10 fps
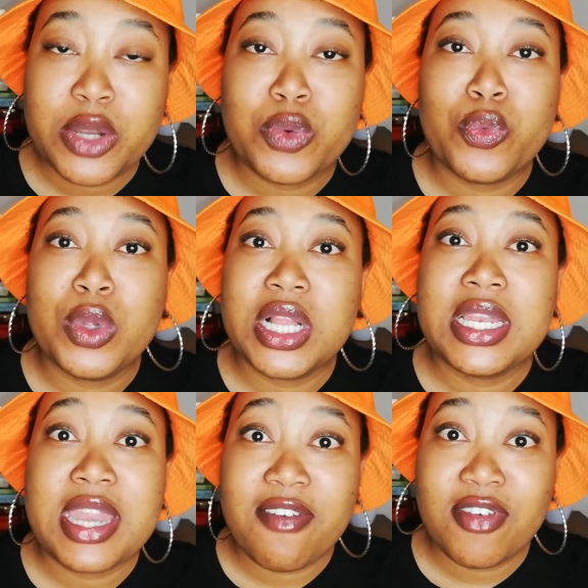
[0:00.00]
It will
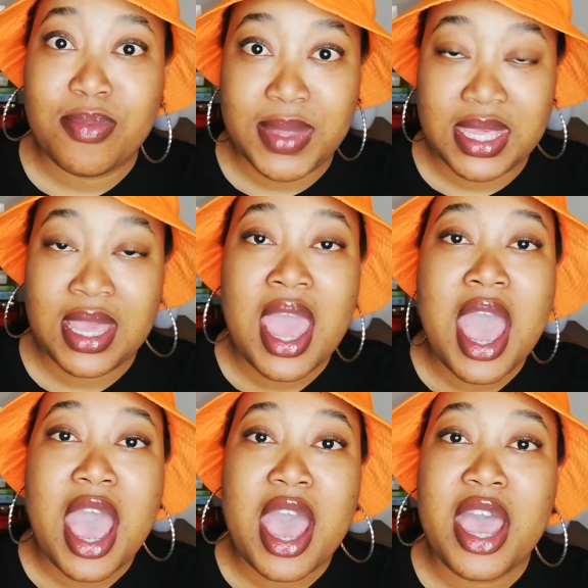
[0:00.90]
never be
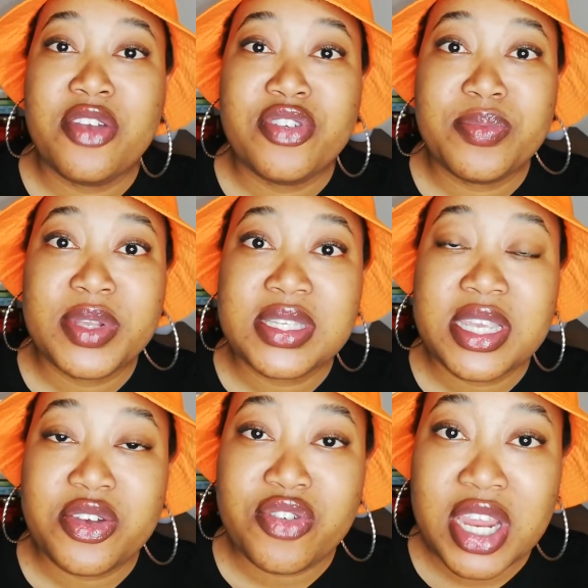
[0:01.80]

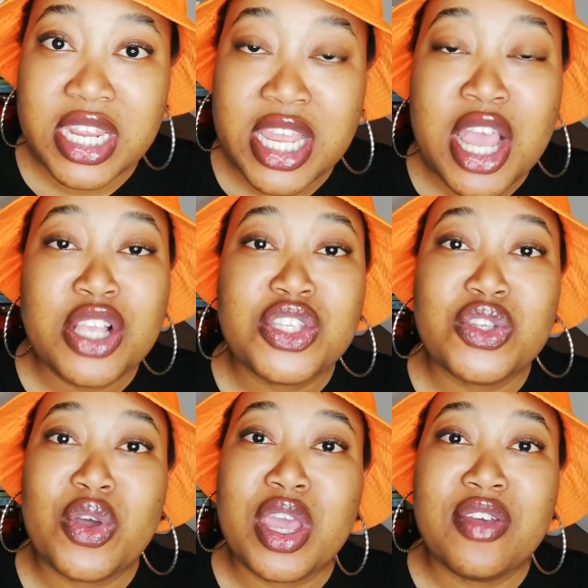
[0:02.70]
100% ready.
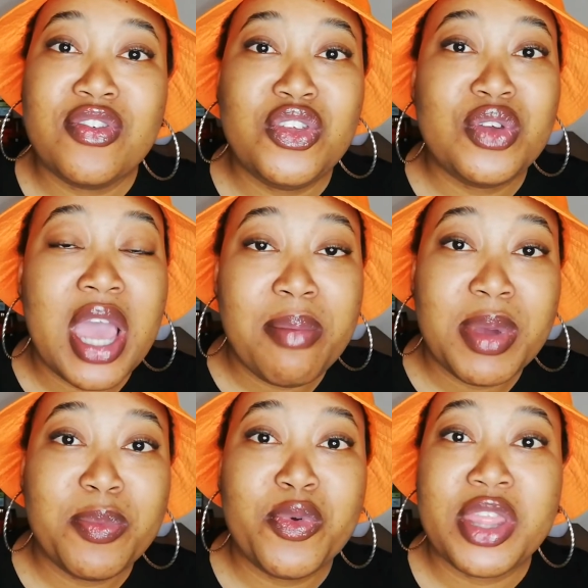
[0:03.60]
So if you come
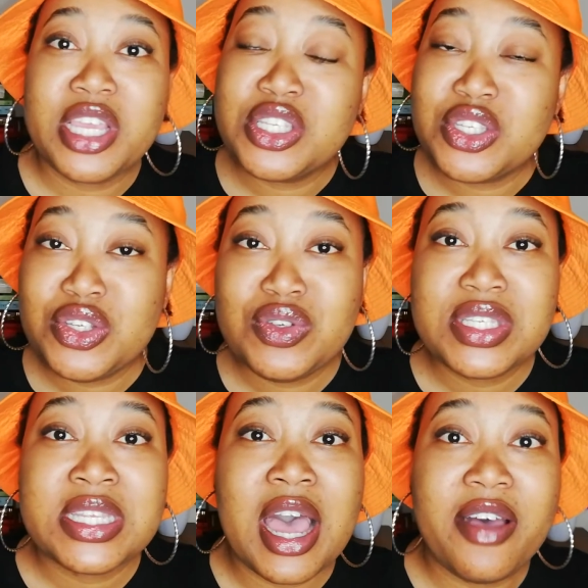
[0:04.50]
up with
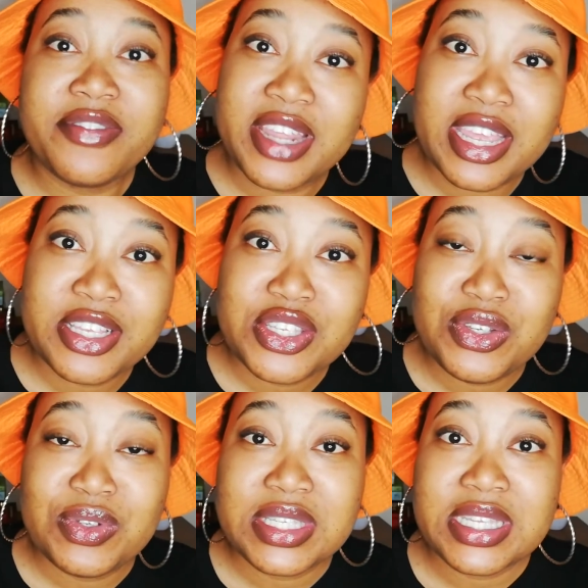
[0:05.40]
excuse after
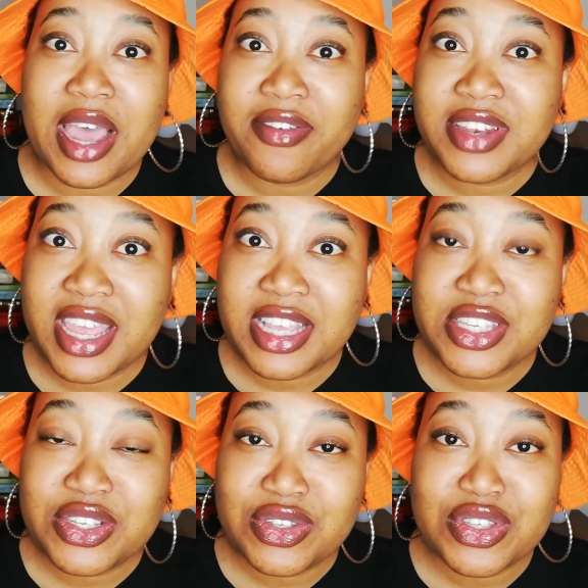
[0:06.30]
excuse after
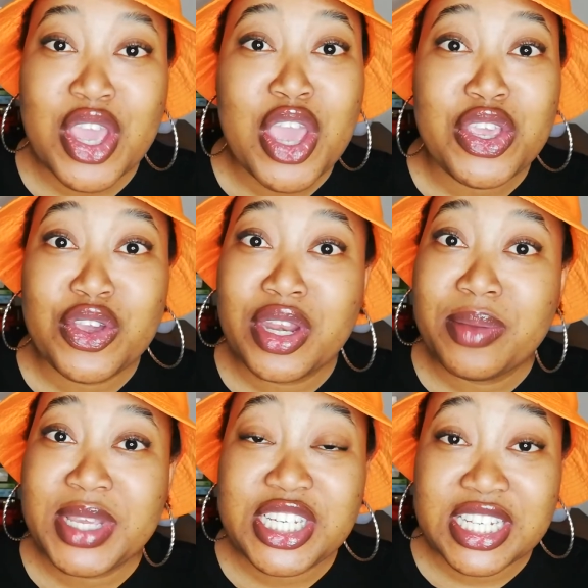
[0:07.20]
excuse, you're gonna
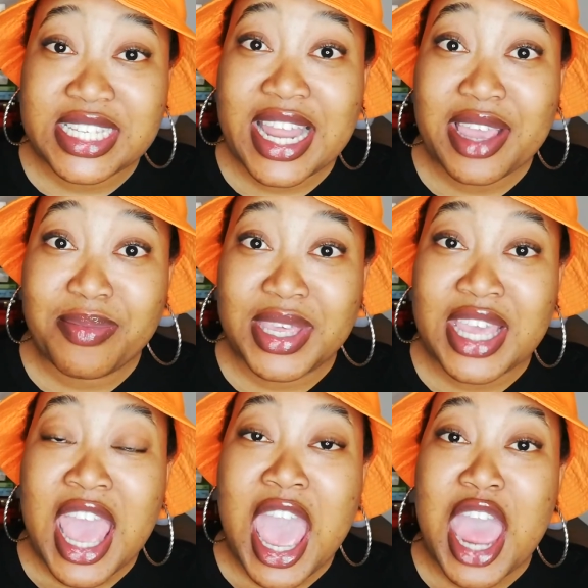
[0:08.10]
be just like
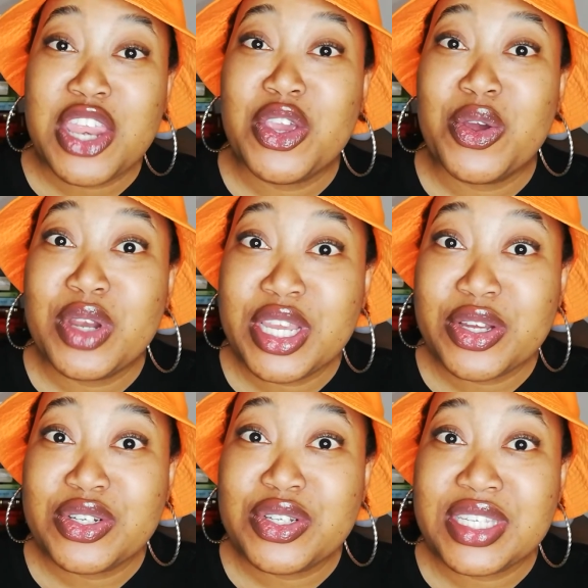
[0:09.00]
me and you're only
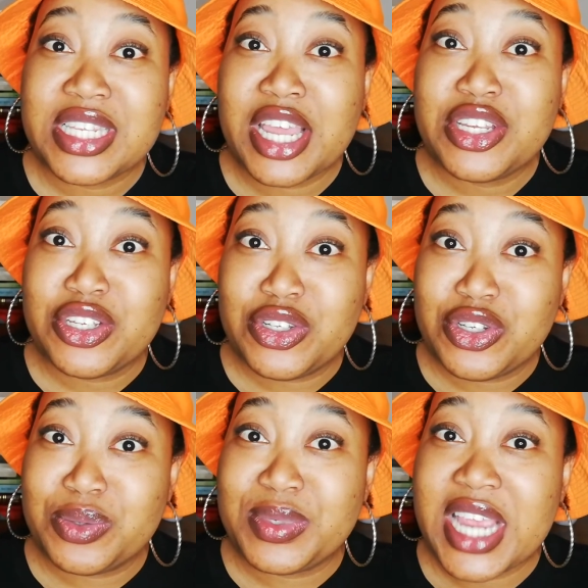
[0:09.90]
going to start your
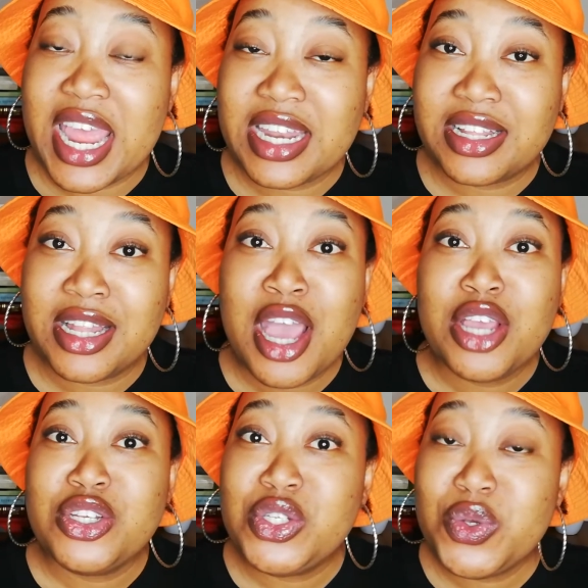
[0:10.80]
YouTube channel
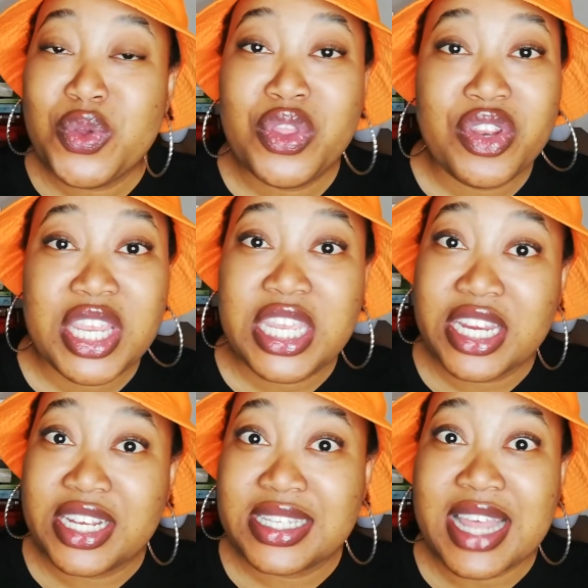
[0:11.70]
two, three
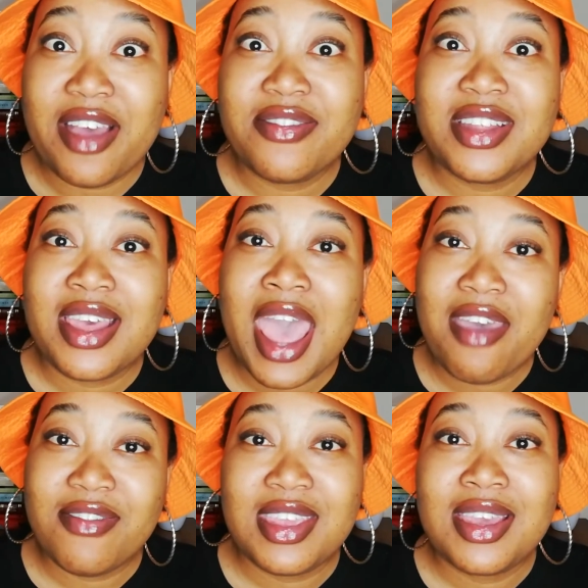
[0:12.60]
years after
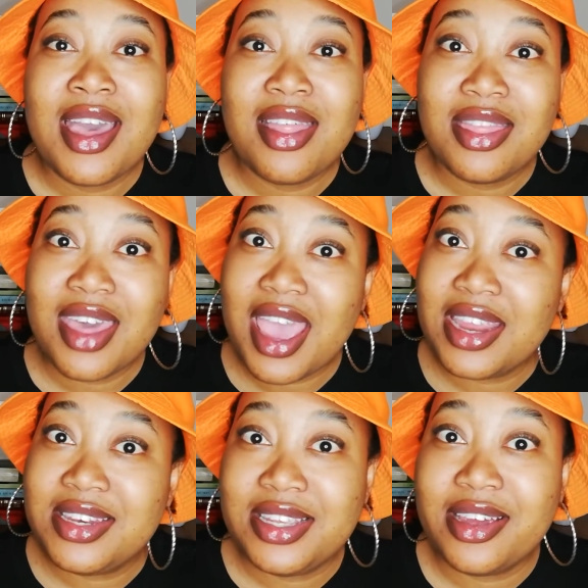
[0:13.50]
having the
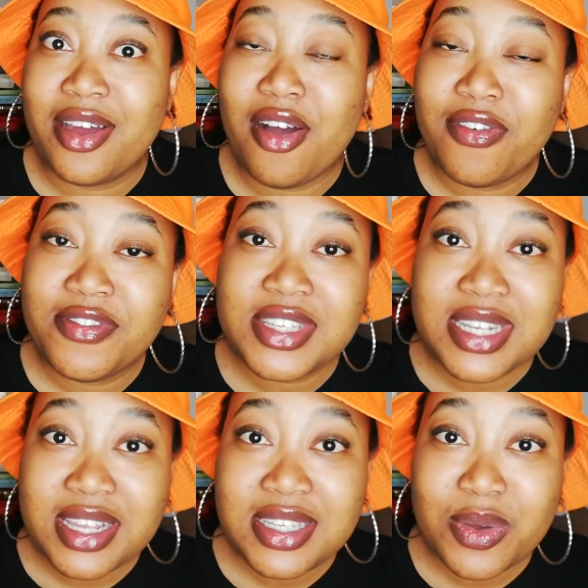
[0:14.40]
idea of
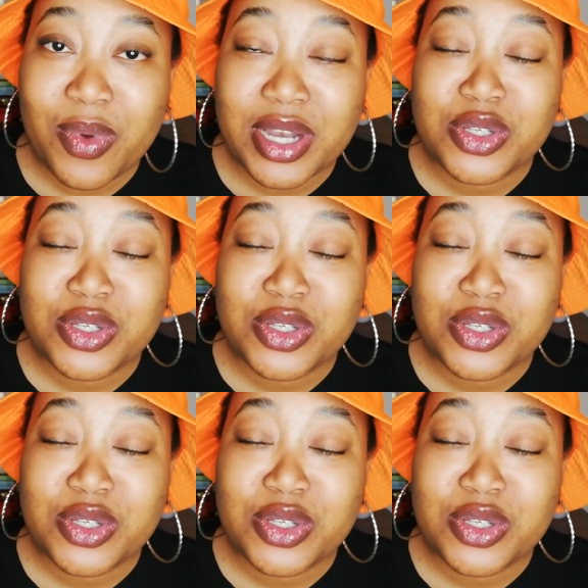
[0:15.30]
starting one.